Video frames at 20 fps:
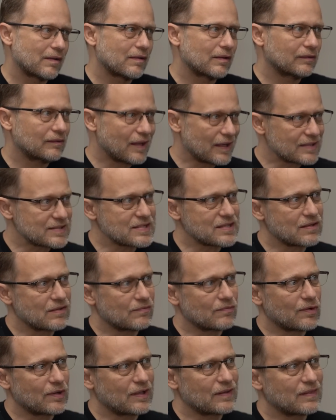Legacy of the
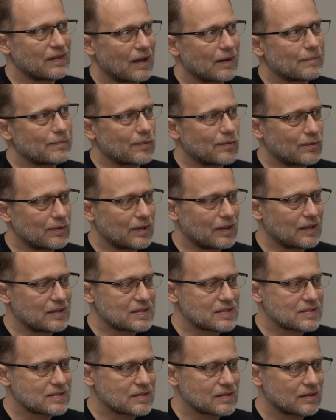Void at that
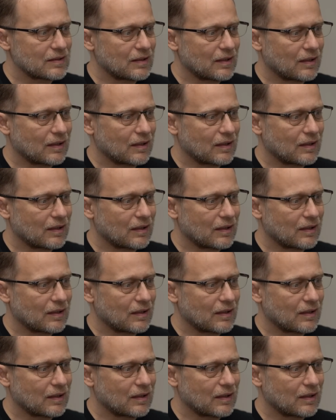point